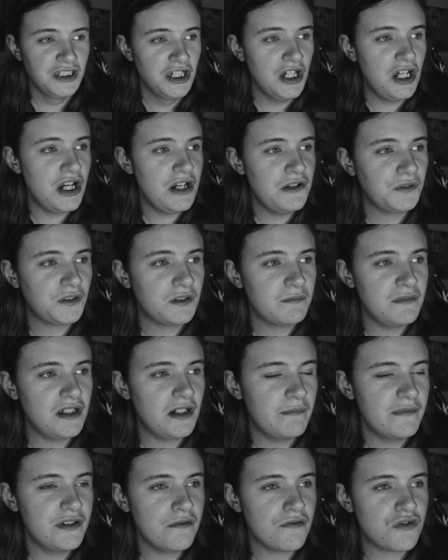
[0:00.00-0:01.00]
hey, look at me,
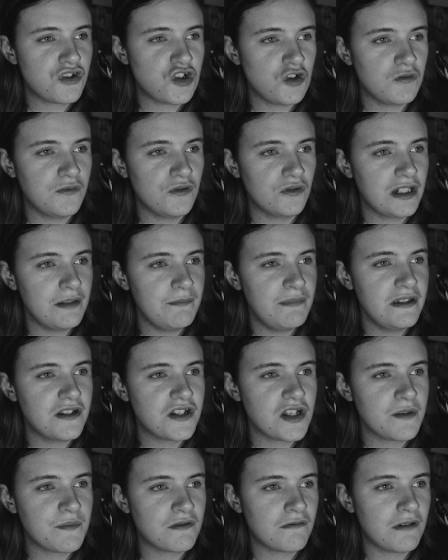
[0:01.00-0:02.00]
I'm a YouTuber, give me
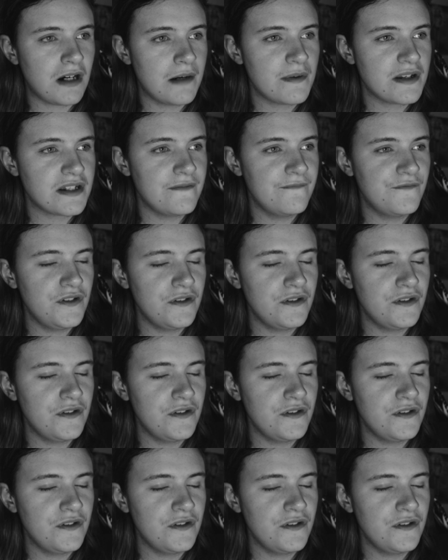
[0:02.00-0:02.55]
subscribers and